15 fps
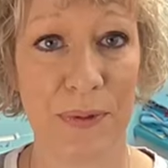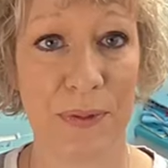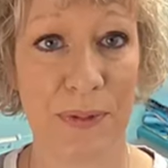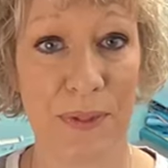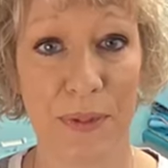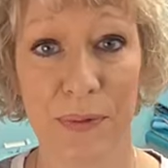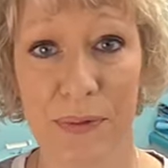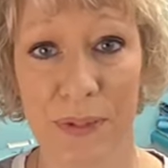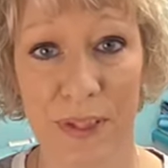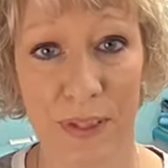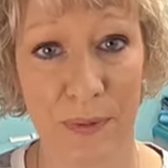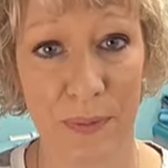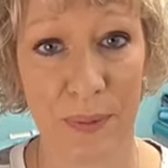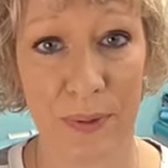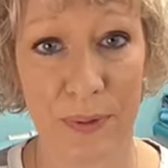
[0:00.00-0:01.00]
just don't see
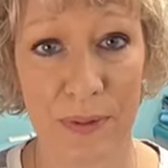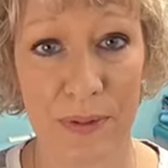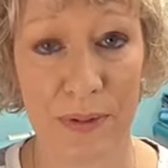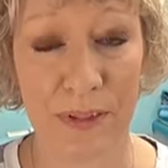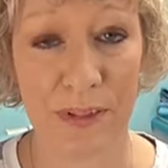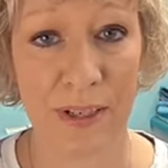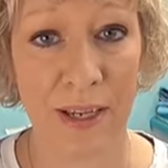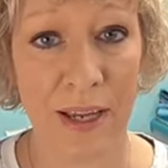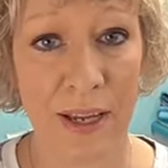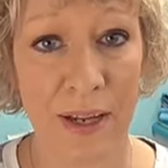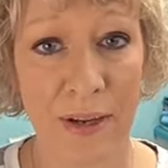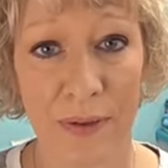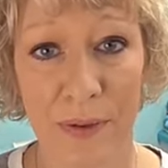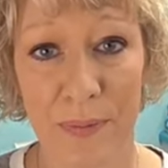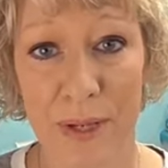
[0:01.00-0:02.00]
the post,
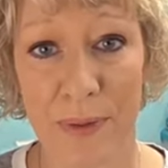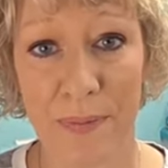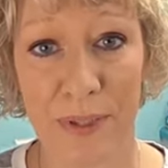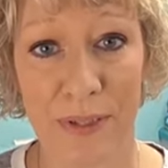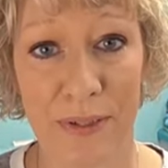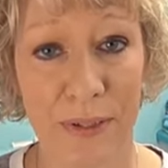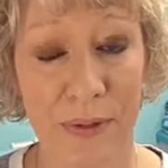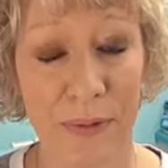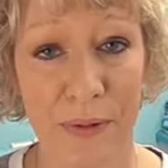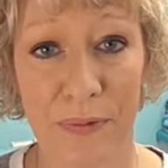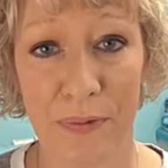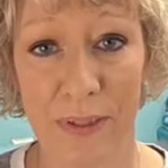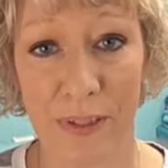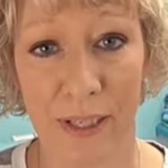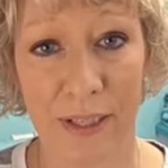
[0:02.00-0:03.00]
or there might be 2 or
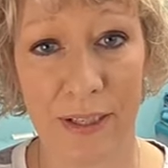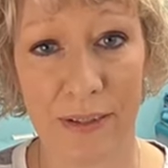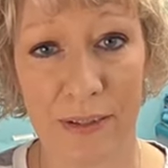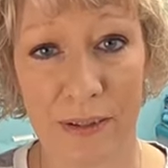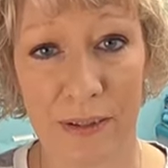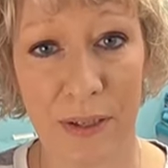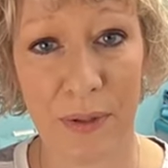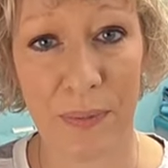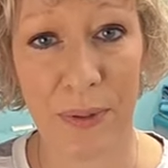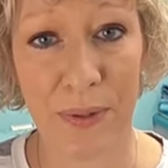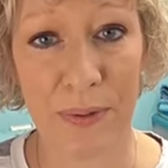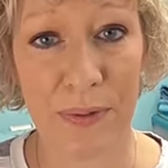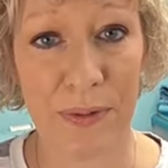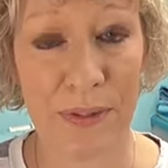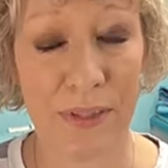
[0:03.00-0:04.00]
3 likes on a
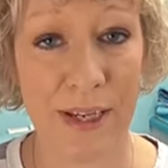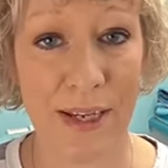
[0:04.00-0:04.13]
post,